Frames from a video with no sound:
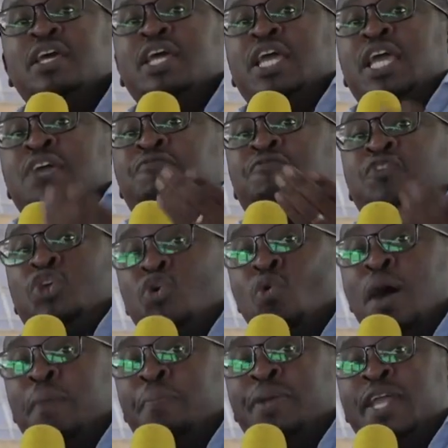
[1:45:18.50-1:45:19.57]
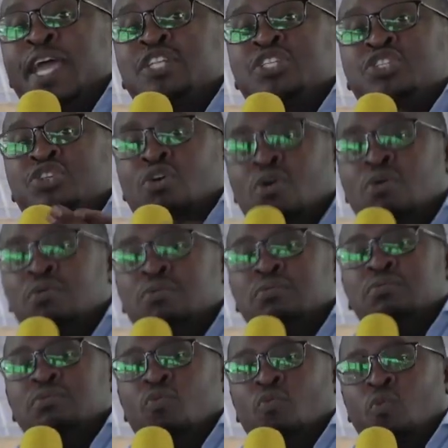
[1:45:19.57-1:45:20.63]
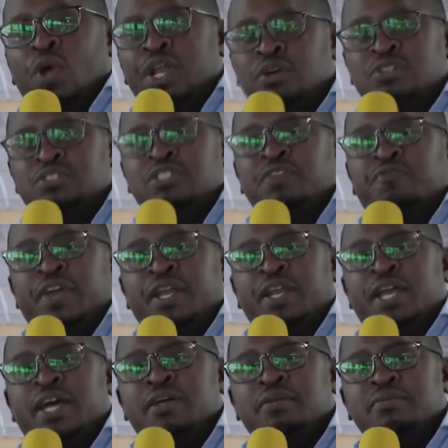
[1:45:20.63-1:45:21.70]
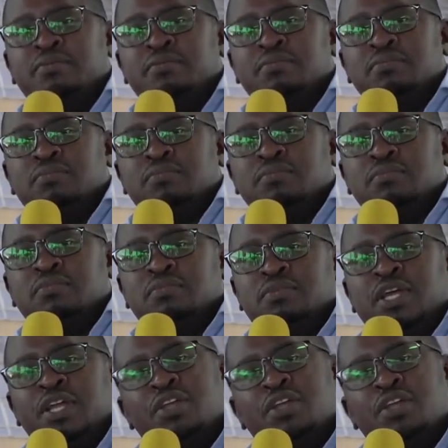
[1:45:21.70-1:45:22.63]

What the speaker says: if you update your Windows Defender, then, you